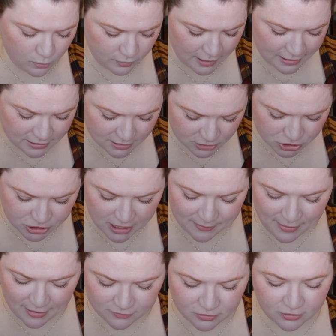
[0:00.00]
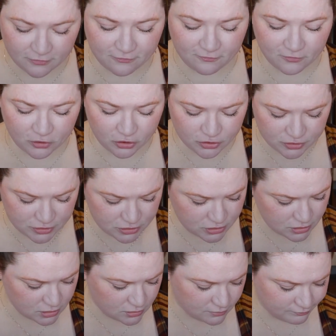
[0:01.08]
liked the shape after the
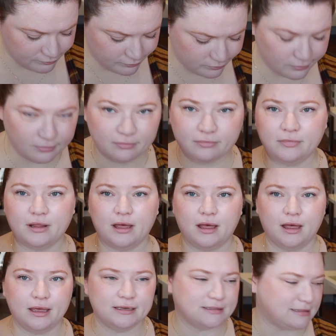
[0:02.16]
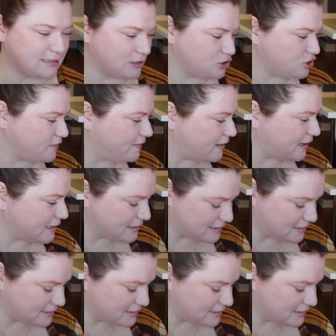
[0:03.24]
first extension that I